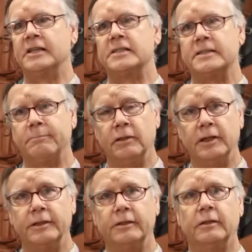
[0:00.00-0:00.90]

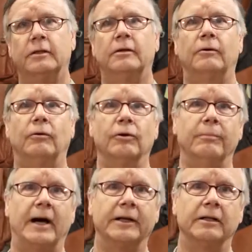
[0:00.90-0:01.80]
split or
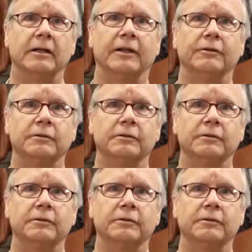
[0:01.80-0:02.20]
bonded leather